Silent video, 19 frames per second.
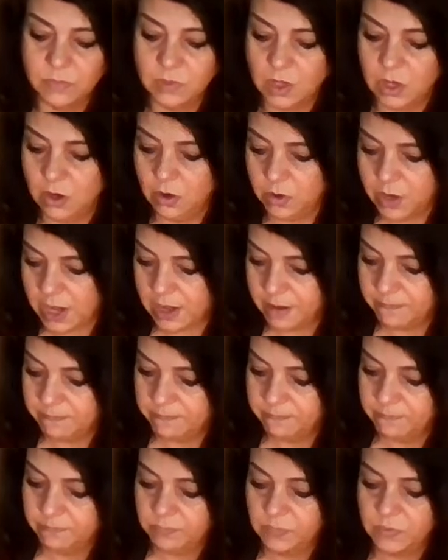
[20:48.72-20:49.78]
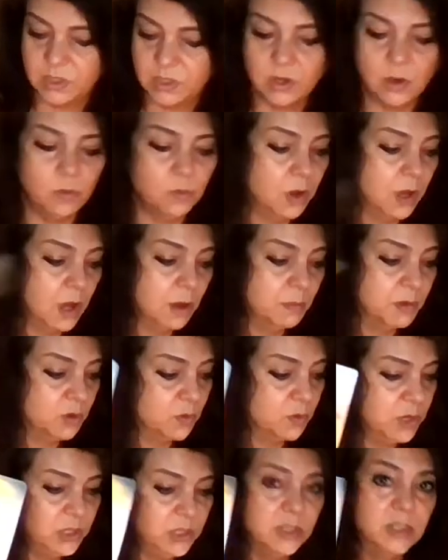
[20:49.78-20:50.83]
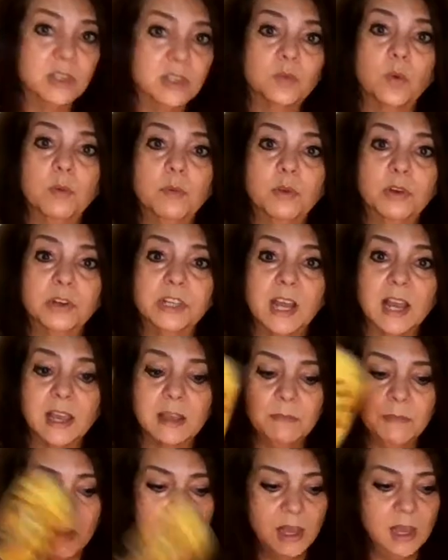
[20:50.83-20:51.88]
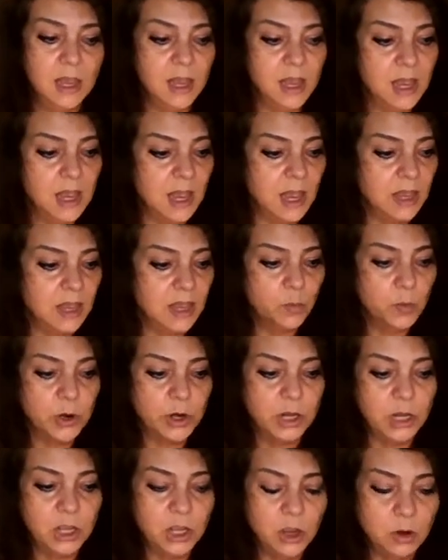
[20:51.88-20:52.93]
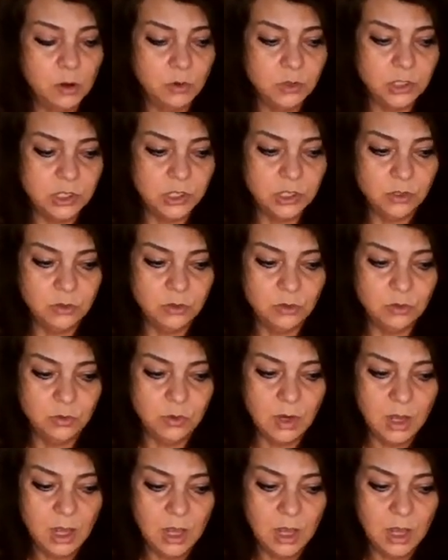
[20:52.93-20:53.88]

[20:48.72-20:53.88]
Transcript: Okay, so I'm going to read you this one more time, and then we're going to go to